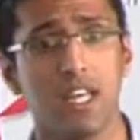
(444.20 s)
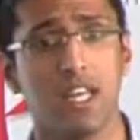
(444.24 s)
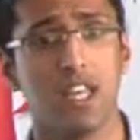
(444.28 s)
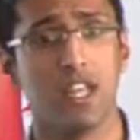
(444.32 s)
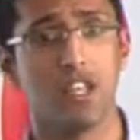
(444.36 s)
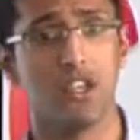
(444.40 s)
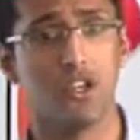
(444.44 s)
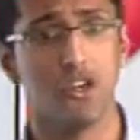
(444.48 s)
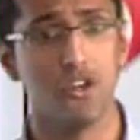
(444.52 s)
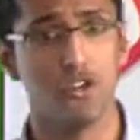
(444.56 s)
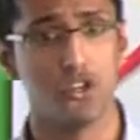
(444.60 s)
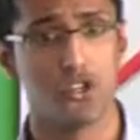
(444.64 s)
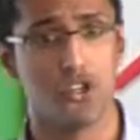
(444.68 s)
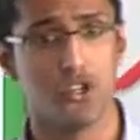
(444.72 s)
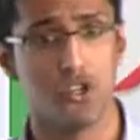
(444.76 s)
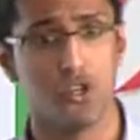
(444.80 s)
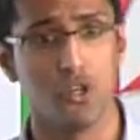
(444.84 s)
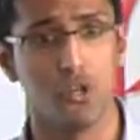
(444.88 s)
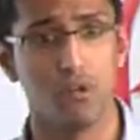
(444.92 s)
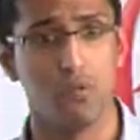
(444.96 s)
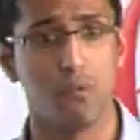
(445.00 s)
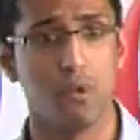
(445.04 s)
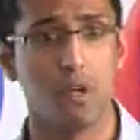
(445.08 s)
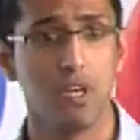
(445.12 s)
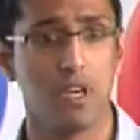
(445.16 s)

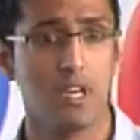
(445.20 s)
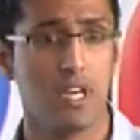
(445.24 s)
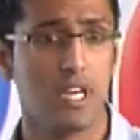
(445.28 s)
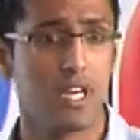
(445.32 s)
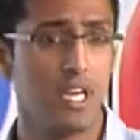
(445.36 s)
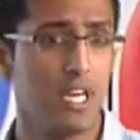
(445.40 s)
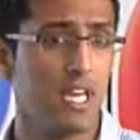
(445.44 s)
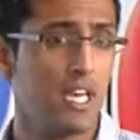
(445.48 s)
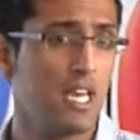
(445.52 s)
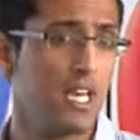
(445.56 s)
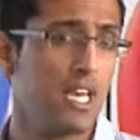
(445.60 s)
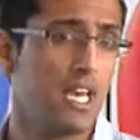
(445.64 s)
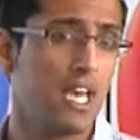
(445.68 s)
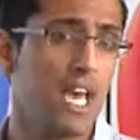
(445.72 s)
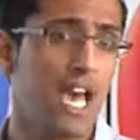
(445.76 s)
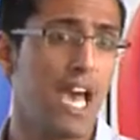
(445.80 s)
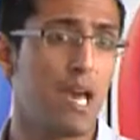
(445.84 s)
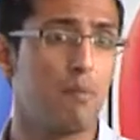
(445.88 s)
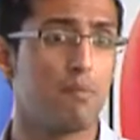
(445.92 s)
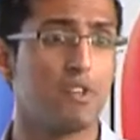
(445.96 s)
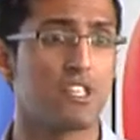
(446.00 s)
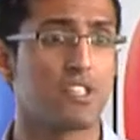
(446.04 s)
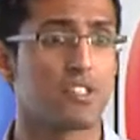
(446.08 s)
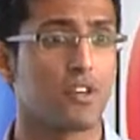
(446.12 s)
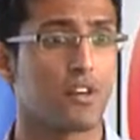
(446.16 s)
YouTube,
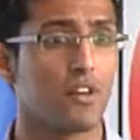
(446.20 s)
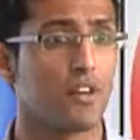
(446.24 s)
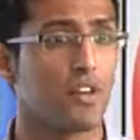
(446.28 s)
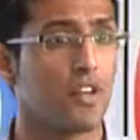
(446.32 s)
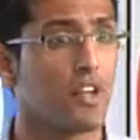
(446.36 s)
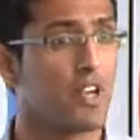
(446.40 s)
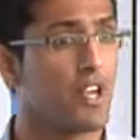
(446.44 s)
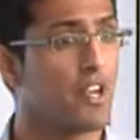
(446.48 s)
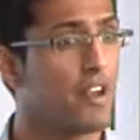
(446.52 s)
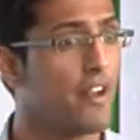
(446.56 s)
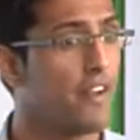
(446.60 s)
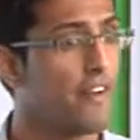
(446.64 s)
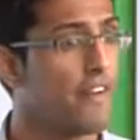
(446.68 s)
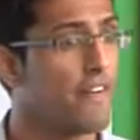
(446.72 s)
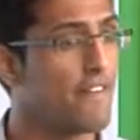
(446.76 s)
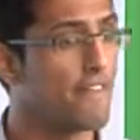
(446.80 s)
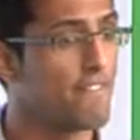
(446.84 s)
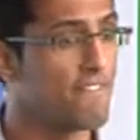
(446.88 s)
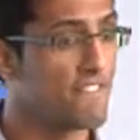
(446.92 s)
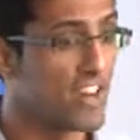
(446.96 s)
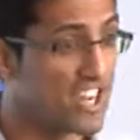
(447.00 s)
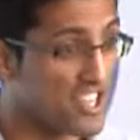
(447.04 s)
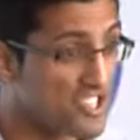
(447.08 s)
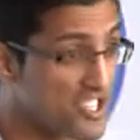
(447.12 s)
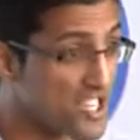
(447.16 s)
Amazon,
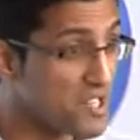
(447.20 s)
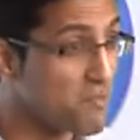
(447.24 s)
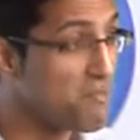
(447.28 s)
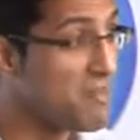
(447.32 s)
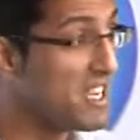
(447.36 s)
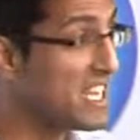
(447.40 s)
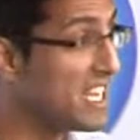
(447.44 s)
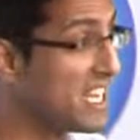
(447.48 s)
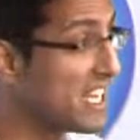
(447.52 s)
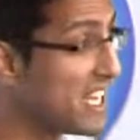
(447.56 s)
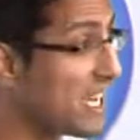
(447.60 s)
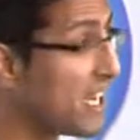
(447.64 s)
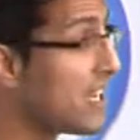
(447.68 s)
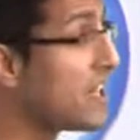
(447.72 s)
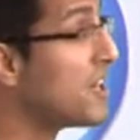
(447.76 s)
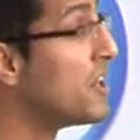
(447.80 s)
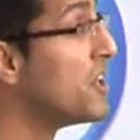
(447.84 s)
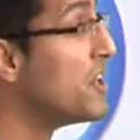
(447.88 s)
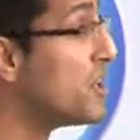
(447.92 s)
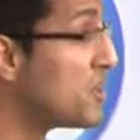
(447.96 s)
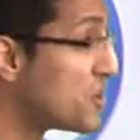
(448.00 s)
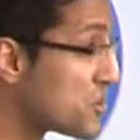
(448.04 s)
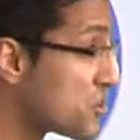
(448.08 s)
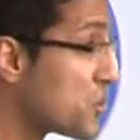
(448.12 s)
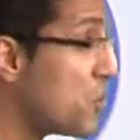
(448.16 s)
Virgin Media,
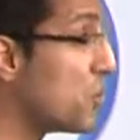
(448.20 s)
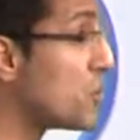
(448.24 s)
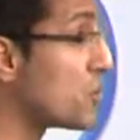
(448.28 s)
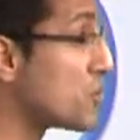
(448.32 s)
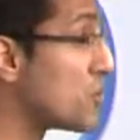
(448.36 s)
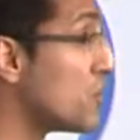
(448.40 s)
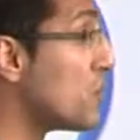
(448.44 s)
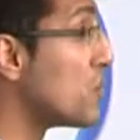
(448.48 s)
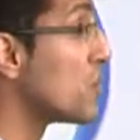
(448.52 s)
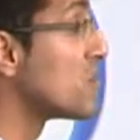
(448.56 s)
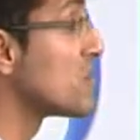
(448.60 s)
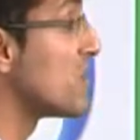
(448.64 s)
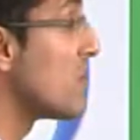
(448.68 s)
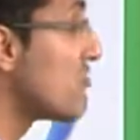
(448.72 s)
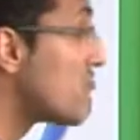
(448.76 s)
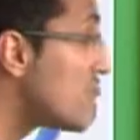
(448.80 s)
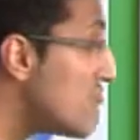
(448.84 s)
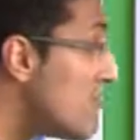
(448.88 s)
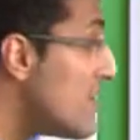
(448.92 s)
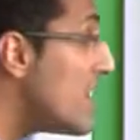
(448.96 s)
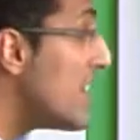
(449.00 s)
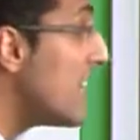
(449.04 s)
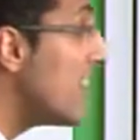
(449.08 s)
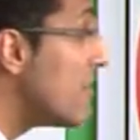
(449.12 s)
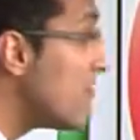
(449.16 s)
TalkTalk. So
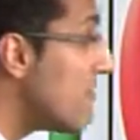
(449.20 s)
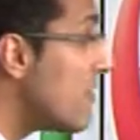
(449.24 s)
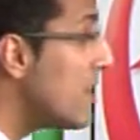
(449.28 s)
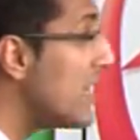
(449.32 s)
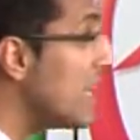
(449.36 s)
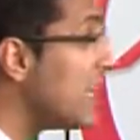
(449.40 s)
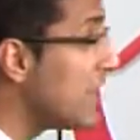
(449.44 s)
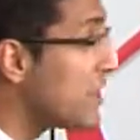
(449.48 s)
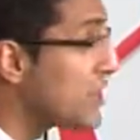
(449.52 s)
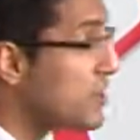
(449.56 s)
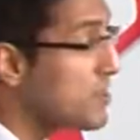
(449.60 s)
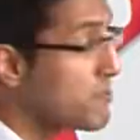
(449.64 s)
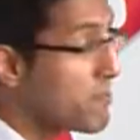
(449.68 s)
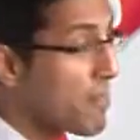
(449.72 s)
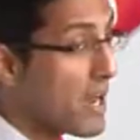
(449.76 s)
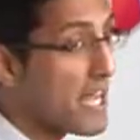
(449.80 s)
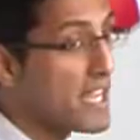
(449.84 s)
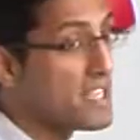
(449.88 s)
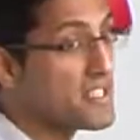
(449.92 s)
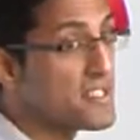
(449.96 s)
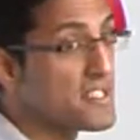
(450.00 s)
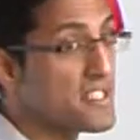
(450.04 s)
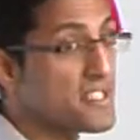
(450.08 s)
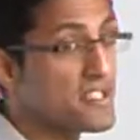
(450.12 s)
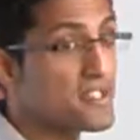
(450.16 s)
really, really good
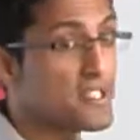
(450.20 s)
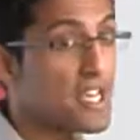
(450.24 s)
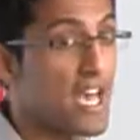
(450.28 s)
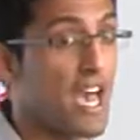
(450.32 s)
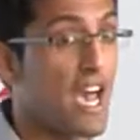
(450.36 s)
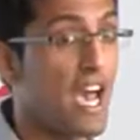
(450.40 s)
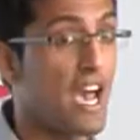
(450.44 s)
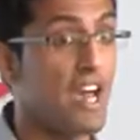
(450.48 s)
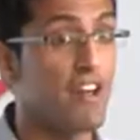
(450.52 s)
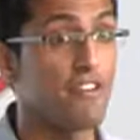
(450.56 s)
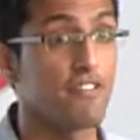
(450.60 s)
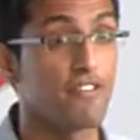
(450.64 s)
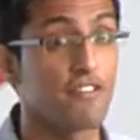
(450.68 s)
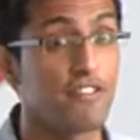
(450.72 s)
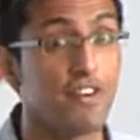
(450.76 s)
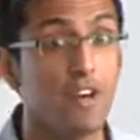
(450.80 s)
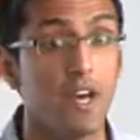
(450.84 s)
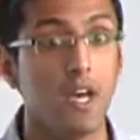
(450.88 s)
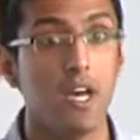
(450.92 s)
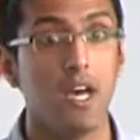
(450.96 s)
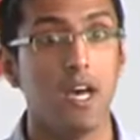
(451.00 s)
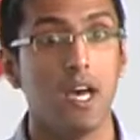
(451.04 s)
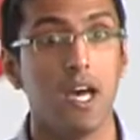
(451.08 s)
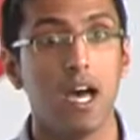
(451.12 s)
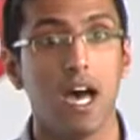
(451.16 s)
places to have
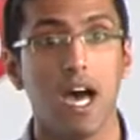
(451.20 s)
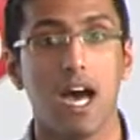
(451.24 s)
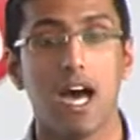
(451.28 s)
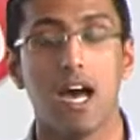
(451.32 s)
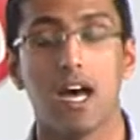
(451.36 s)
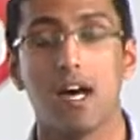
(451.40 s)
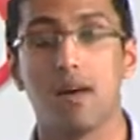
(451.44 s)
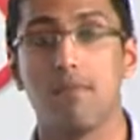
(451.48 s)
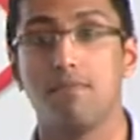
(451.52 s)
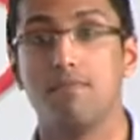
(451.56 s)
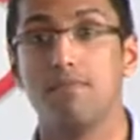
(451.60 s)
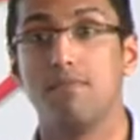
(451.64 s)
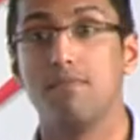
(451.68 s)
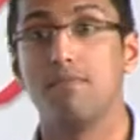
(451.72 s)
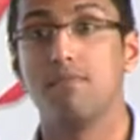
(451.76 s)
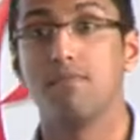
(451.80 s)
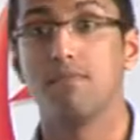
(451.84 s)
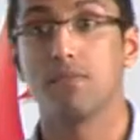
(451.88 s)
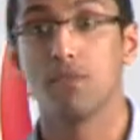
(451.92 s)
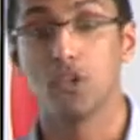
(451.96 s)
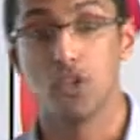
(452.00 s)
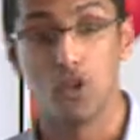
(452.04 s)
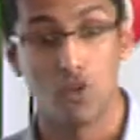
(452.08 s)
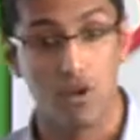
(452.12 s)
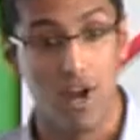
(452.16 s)
um,
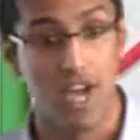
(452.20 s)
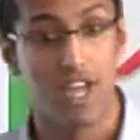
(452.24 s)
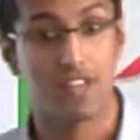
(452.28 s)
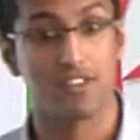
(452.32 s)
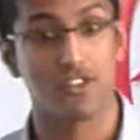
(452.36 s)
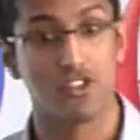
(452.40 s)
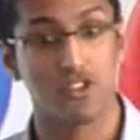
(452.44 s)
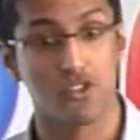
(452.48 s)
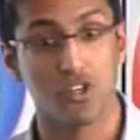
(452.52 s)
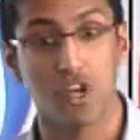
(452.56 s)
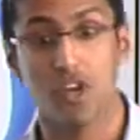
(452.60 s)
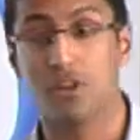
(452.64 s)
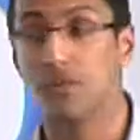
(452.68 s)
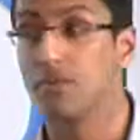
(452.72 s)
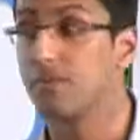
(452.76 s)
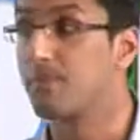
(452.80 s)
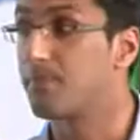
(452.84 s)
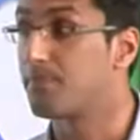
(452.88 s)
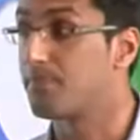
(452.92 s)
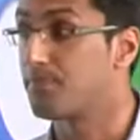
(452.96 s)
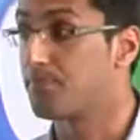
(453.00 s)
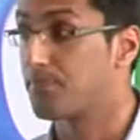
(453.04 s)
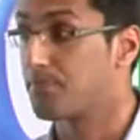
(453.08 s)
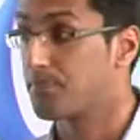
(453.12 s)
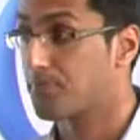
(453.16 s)
your ads shown
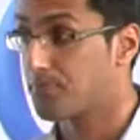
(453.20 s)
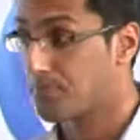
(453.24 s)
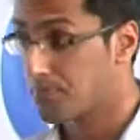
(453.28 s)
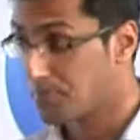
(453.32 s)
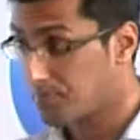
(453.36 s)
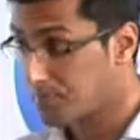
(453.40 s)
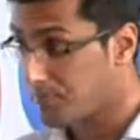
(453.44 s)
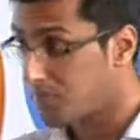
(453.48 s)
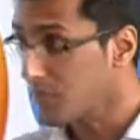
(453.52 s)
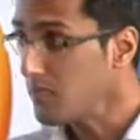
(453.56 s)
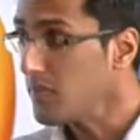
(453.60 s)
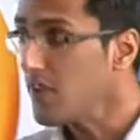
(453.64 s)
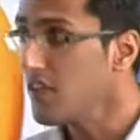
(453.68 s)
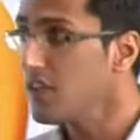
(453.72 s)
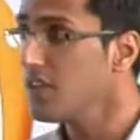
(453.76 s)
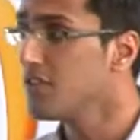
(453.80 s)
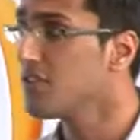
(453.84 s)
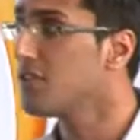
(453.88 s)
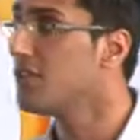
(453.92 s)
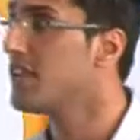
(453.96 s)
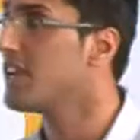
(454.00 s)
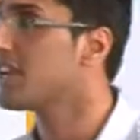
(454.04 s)
through the